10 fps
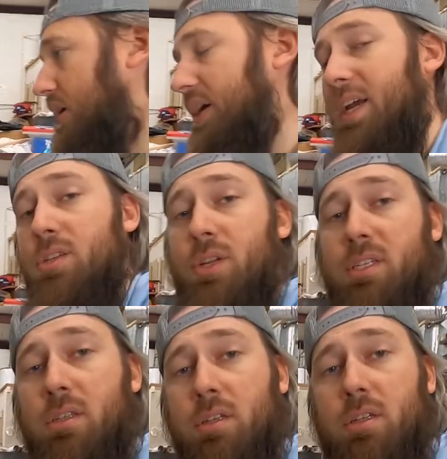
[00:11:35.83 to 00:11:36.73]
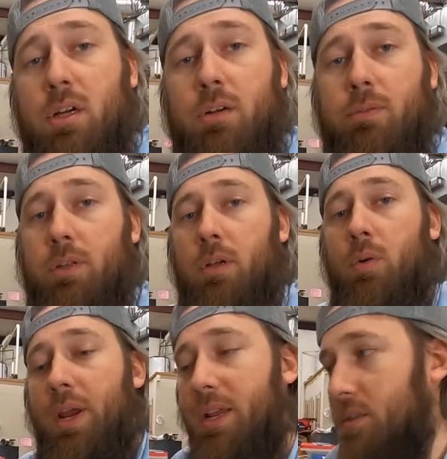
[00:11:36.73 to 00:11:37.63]
Alright, guys, that's the install for the
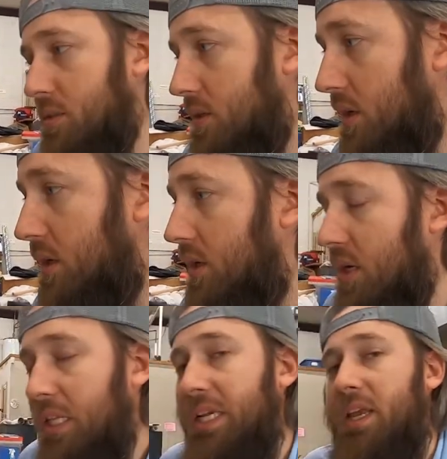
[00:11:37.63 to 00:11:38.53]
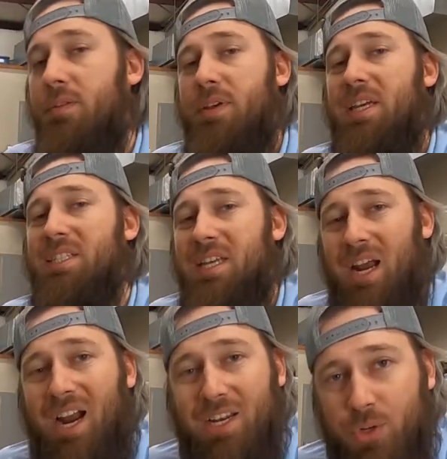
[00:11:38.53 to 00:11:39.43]
Lowrance Elite FS.
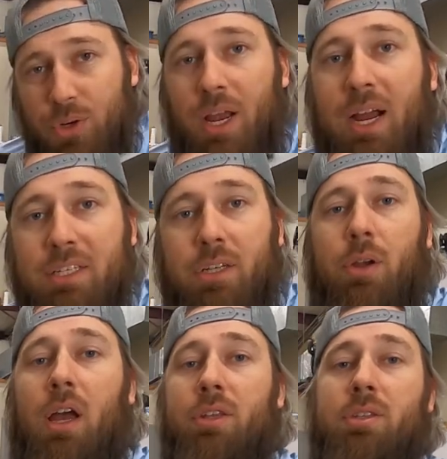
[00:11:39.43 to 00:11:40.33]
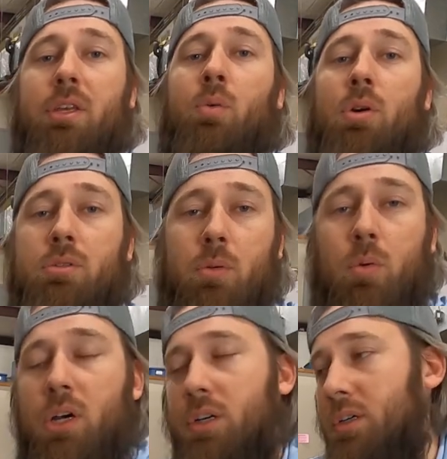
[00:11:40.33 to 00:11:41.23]
I do not know how this thing works on the
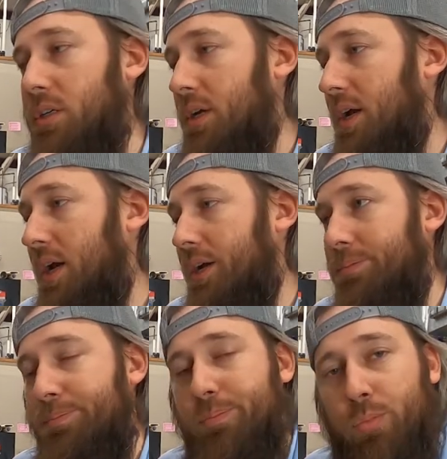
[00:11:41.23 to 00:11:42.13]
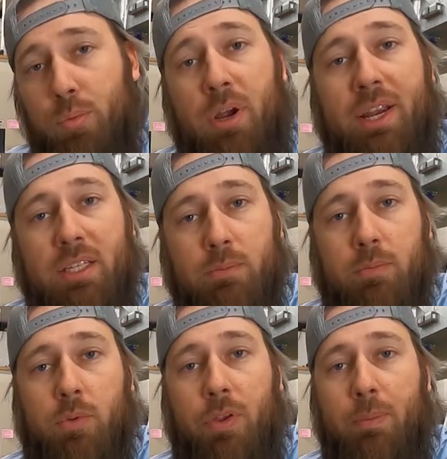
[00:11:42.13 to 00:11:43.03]
water. I will probably get
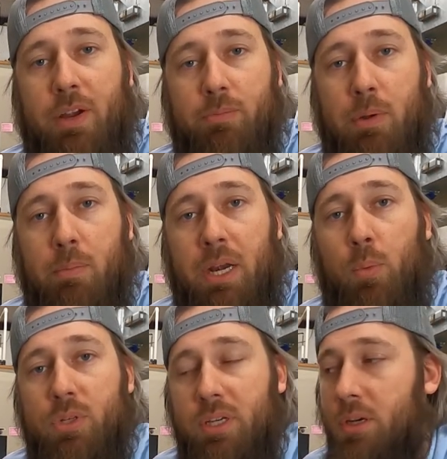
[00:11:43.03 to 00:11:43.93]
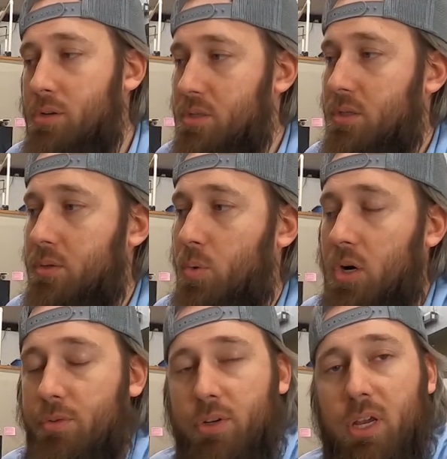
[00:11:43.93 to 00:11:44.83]
some feedback from my buddy once he uses it on the
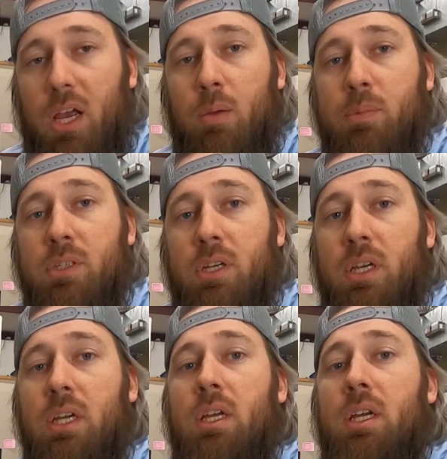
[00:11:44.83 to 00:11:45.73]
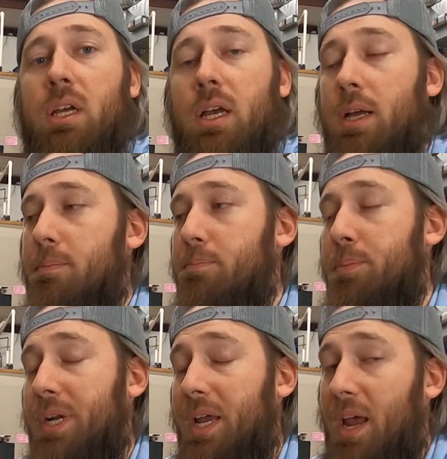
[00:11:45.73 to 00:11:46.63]
water a few times.
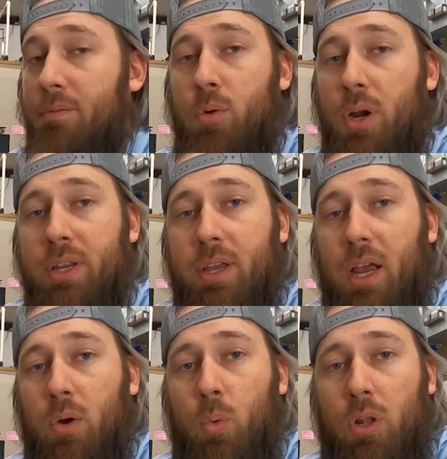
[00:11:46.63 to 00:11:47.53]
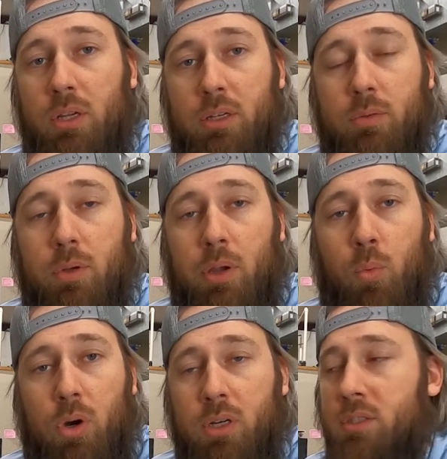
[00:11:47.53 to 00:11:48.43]
But I have no idea how well it
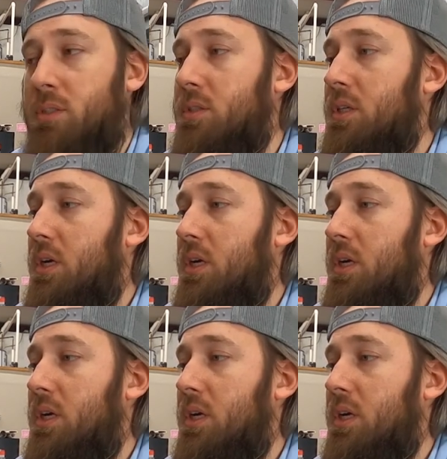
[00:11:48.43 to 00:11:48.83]
works.